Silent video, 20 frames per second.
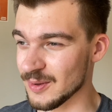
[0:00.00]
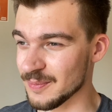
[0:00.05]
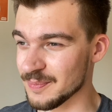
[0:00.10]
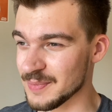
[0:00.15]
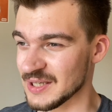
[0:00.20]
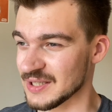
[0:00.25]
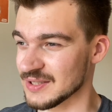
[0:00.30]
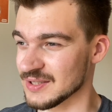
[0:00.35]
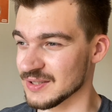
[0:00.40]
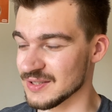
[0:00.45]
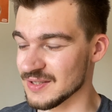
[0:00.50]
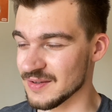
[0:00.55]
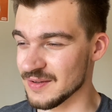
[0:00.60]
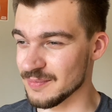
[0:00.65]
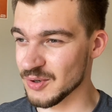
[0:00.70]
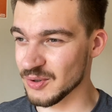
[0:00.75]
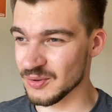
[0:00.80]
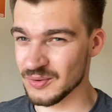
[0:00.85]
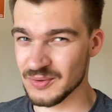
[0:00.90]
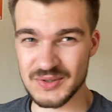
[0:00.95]
pictures of the
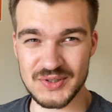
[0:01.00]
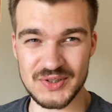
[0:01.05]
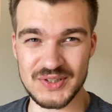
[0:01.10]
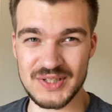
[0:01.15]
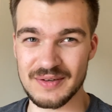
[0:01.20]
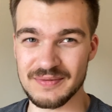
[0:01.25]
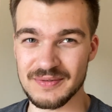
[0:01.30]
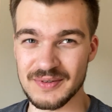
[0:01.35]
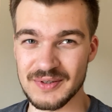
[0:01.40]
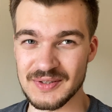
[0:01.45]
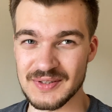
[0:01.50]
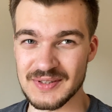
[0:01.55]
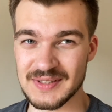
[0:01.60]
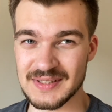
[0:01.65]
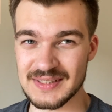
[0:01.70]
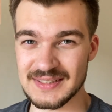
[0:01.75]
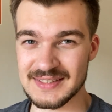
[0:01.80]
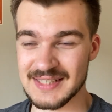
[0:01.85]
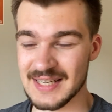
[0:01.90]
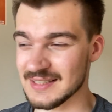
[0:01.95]
models and stuff on
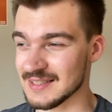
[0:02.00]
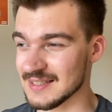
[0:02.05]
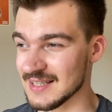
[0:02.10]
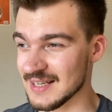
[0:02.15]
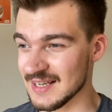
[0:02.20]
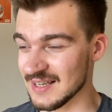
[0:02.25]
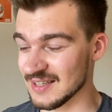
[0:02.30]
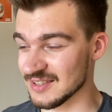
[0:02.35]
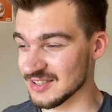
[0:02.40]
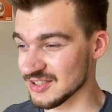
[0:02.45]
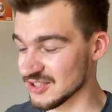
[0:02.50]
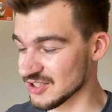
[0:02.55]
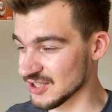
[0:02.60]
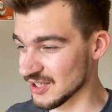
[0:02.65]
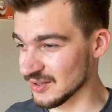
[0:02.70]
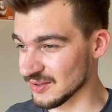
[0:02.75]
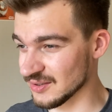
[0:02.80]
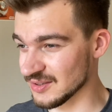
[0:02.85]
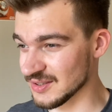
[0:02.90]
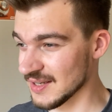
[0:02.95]
Saturday, I just
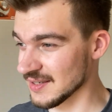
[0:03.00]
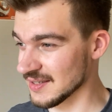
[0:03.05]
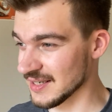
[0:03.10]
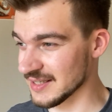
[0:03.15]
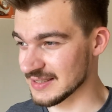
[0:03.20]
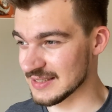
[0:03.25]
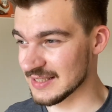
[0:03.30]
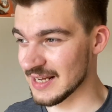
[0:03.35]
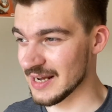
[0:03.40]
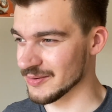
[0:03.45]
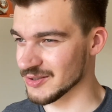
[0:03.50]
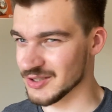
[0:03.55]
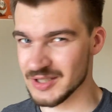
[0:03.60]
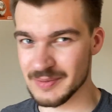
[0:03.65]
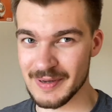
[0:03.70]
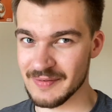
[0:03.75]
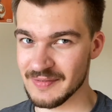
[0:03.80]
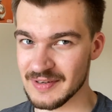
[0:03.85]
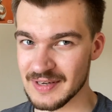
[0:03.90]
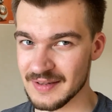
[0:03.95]
chilled, and then yesterday was just a
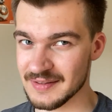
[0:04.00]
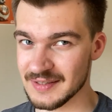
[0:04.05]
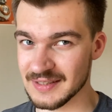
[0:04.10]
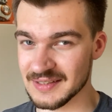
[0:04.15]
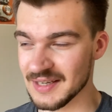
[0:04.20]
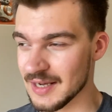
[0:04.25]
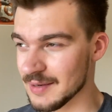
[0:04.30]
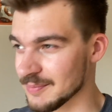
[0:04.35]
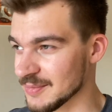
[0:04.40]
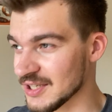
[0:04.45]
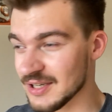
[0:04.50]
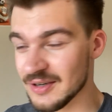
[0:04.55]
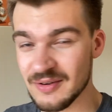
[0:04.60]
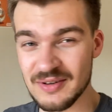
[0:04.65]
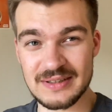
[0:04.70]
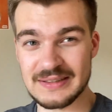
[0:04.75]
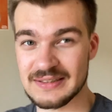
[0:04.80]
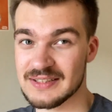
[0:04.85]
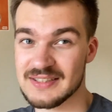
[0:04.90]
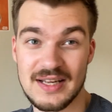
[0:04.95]
bit of a nothing day. But you know
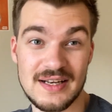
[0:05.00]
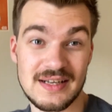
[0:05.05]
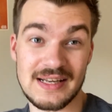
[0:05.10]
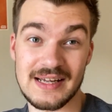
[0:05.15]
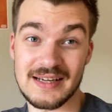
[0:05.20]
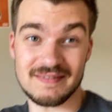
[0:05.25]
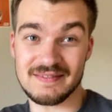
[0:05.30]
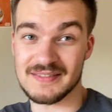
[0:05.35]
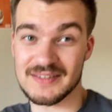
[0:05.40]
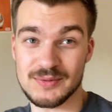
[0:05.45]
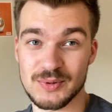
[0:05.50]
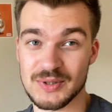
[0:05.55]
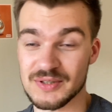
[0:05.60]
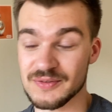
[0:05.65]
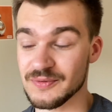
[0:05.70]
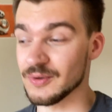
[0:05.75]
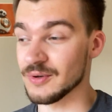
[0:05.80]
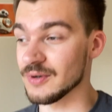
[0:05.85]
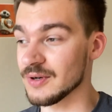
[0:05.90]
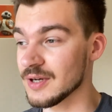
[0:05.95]
what? Sunday, that's what it's
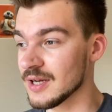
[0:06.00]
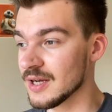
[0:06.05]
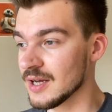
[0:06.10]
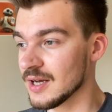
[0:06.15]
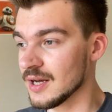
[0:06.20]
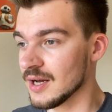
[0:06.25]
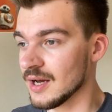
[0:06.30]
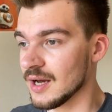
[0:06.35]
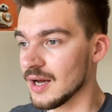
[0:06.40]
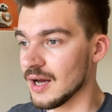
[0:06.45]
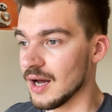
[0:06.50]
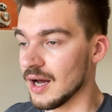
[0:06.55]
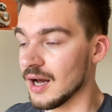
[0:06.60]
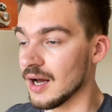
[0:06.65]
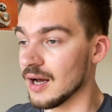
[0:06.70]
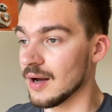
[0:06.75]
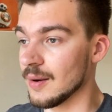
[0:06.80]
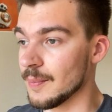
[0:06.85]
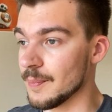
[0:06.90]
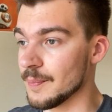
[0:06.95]
for.
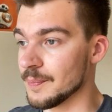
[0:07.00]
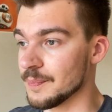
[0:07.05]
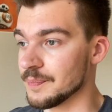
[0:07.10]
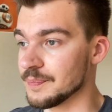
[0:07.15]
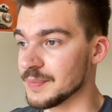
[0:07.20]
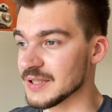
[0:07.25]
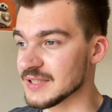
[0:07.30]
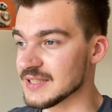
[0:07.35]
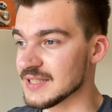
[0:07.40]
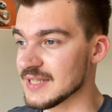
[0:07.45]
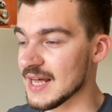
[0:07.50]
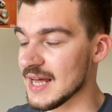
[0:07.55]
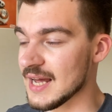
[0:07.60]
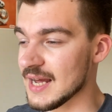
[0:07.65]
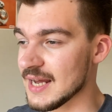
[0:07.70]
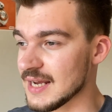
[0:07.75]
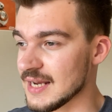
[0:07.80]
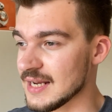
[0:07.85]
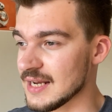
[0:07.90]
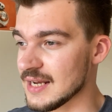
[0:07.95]
But
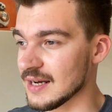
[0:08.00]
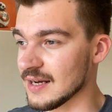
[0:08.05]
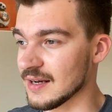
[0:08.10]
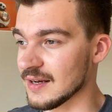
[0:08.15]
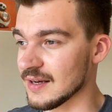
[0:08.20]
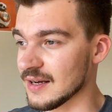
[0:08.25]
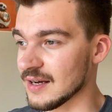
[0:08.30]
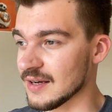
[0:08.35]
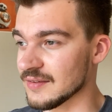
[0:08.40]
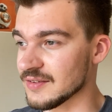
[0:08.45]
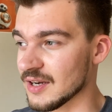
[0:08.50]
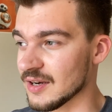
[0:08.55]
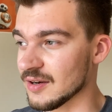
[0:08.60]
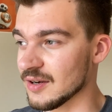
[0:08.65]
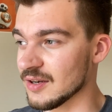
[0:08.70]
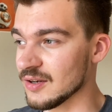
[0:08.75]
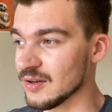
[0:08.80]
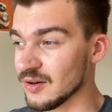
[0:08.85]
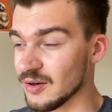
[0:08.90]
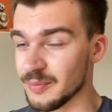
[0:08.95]
today, I've done a
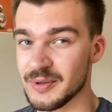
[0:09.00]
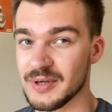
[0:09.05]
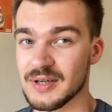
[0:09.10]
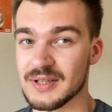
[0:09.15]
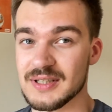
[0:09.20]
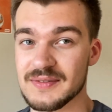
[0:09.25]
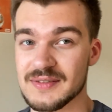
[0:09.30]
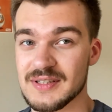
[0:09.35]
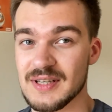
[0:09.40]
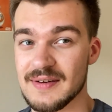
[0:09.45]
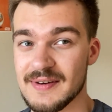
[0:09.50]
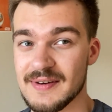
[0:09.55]
lot of productive stuff,